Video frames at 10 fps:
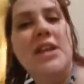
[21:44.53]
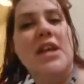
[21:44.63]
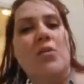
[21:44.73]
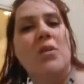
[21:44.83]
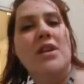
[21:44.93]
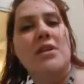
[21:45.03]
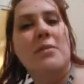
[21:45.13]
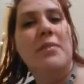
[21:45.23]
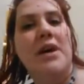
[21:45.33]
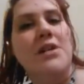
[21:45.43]
take one
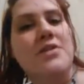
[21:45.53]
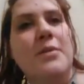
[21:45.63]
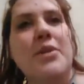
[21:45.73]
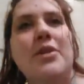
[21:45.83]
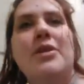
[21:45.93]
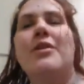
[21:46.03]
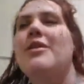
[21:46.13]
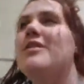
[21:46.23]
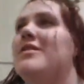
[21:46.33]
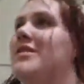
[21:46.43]
little punch from a
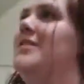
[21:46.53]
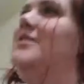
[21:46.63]
girl.